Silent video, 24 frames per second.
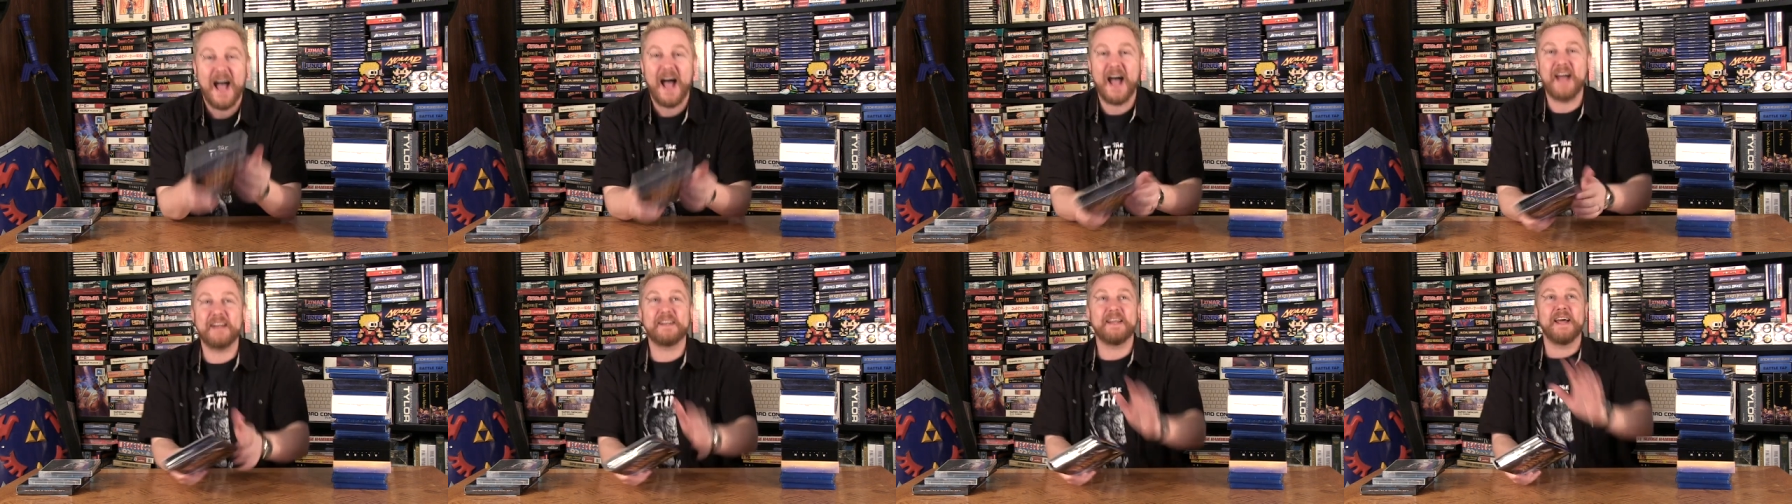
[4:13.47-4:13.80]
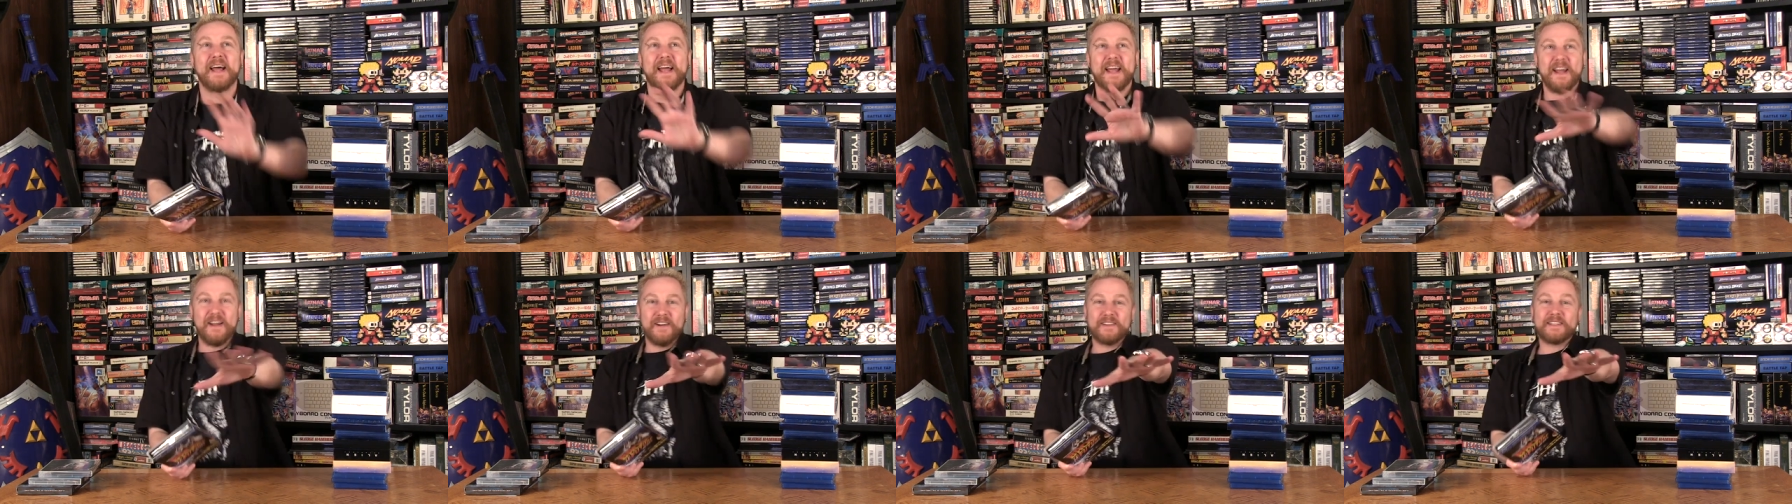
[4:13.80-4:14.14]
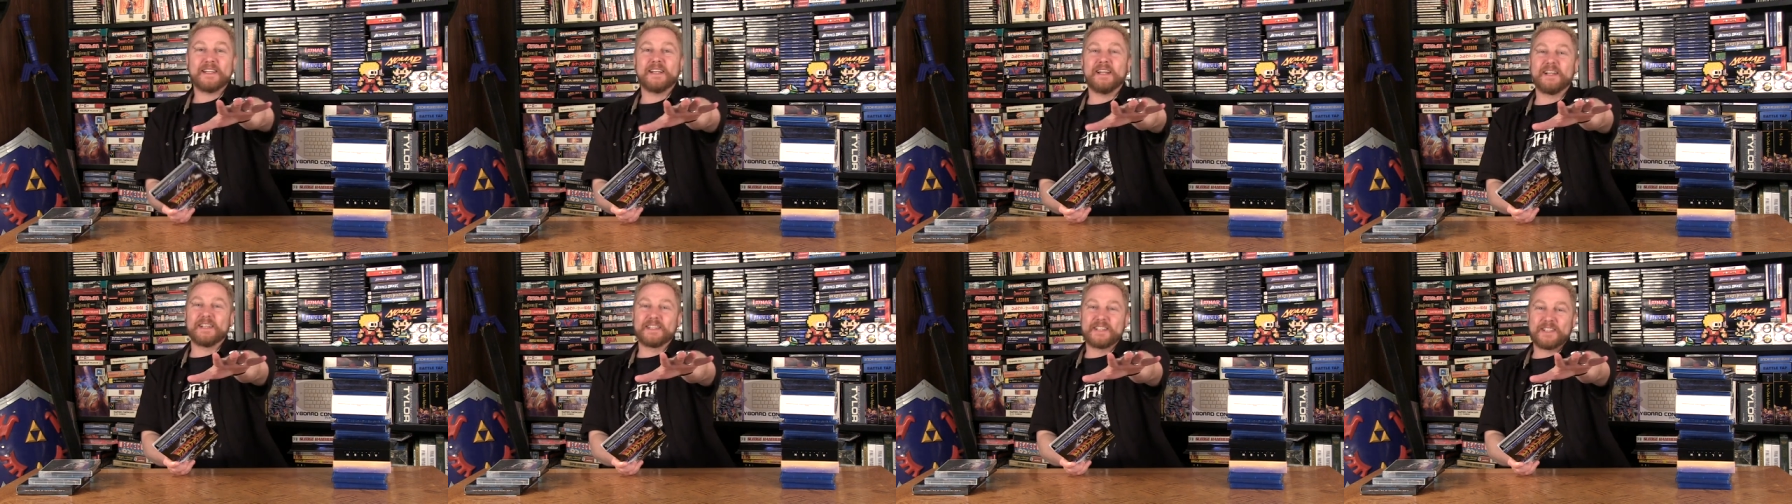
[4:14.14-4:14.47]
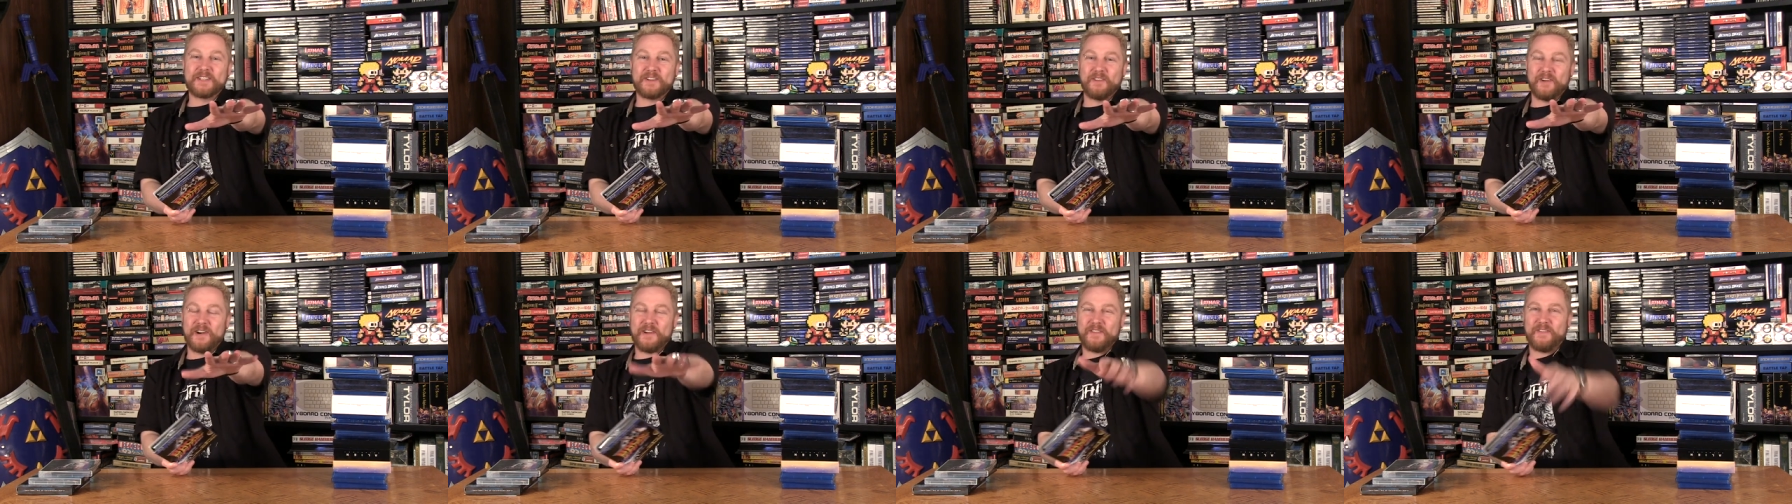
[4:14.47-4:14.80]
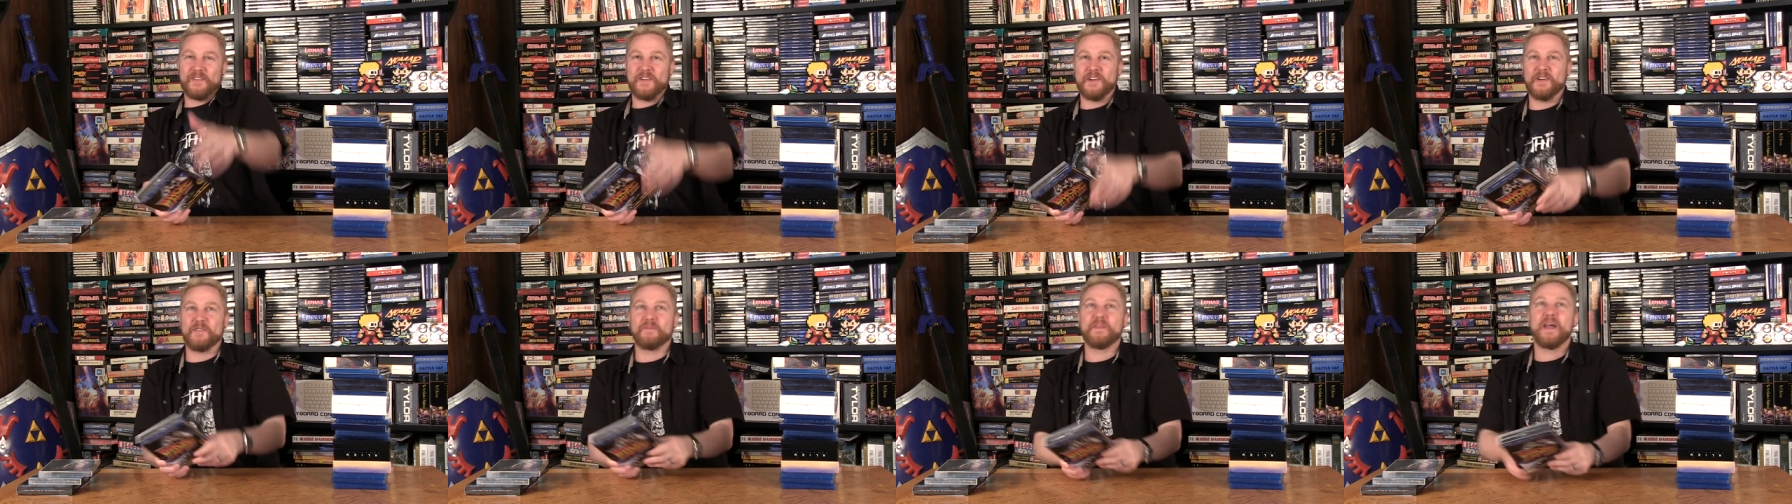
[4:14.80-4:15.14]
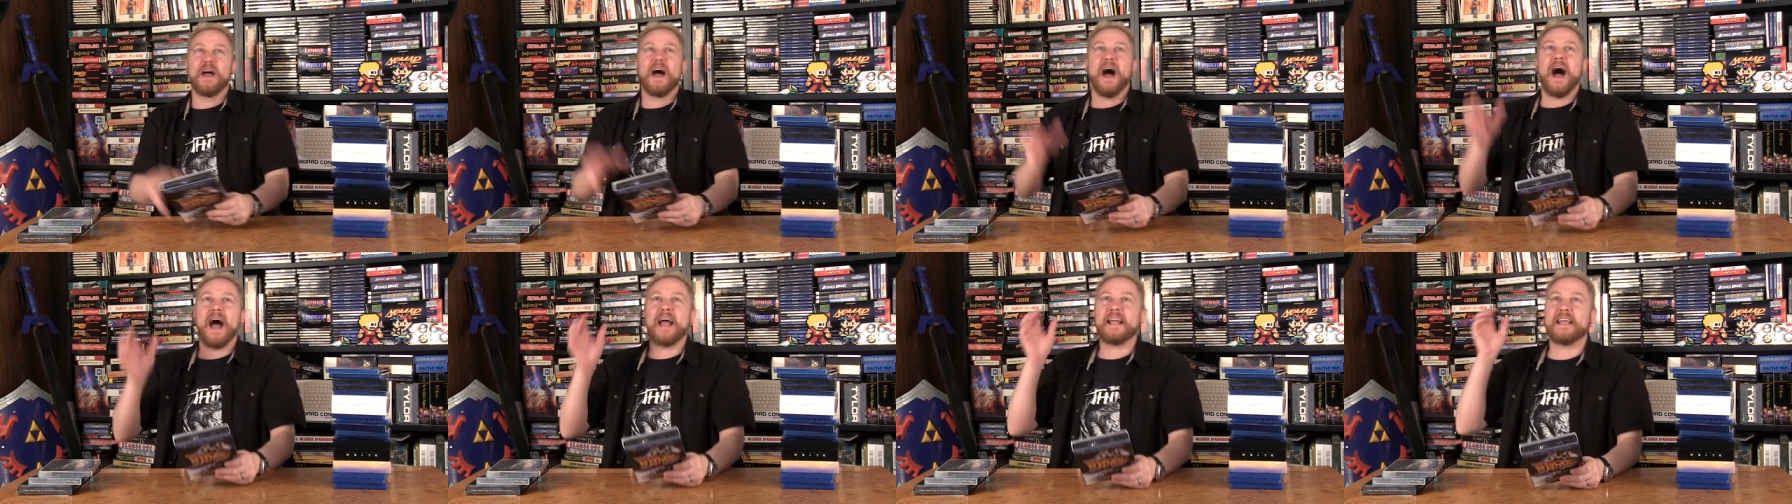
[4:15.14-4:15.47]
And here's a little story for you.
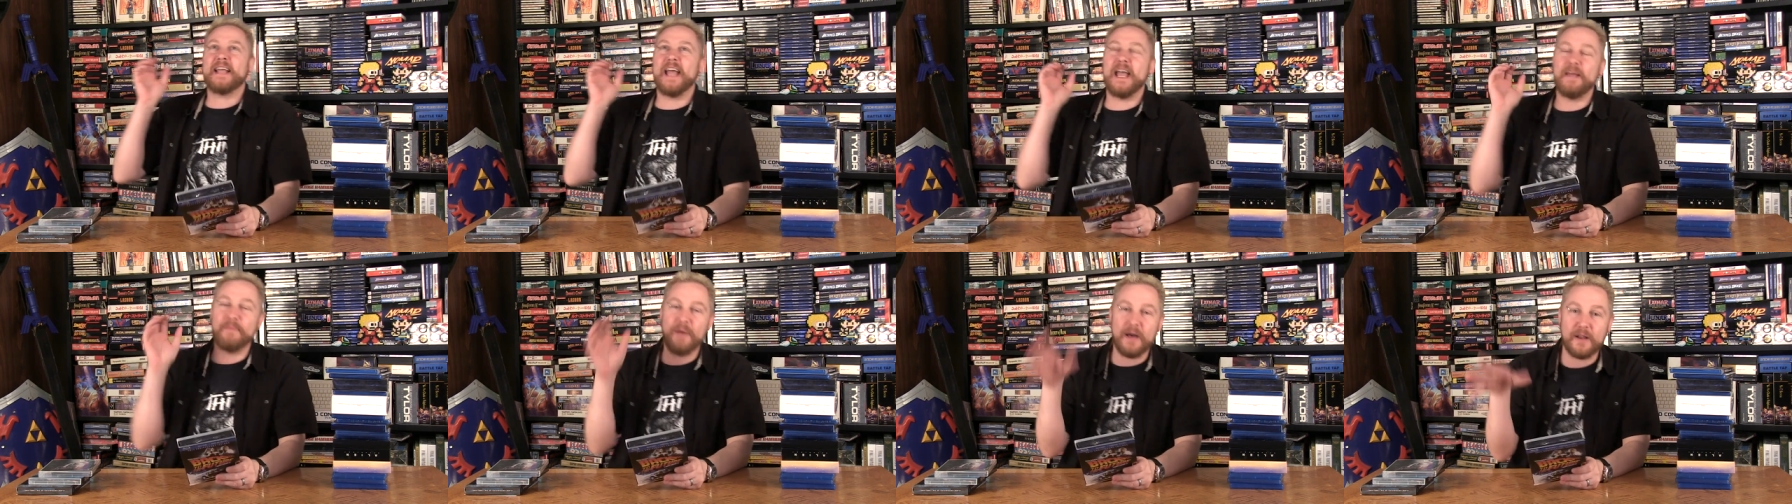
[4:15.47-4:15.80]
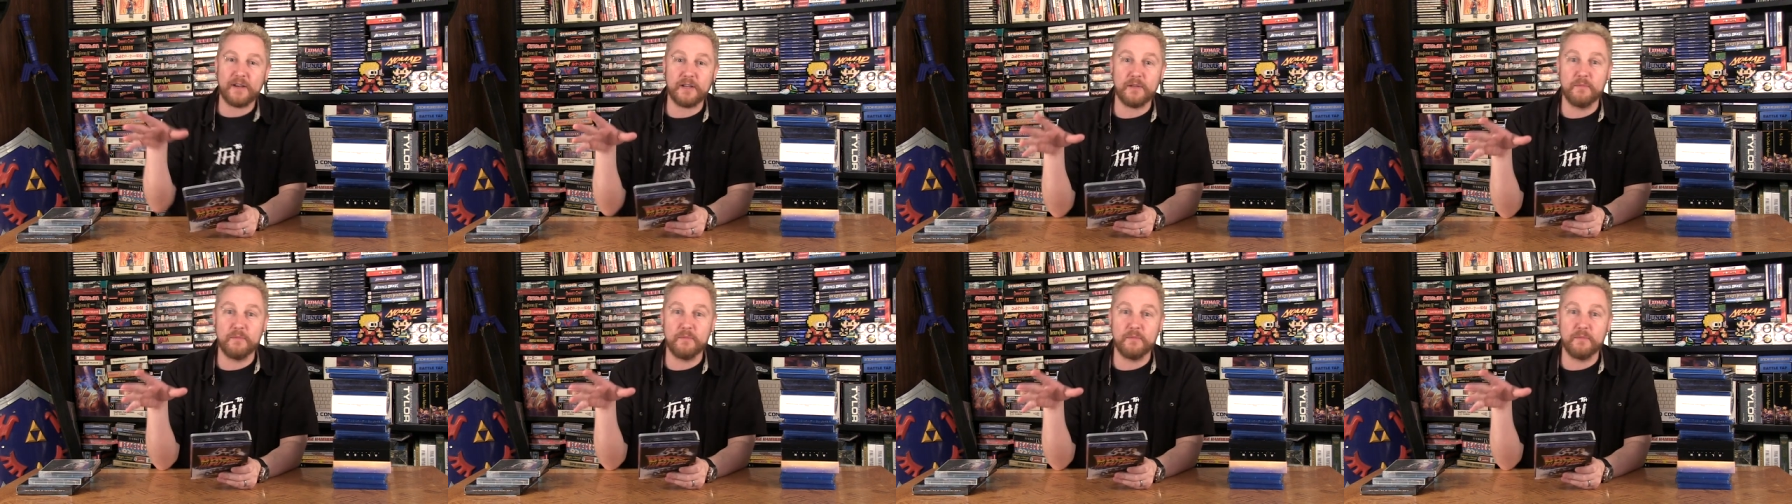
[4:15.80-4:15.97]
I came out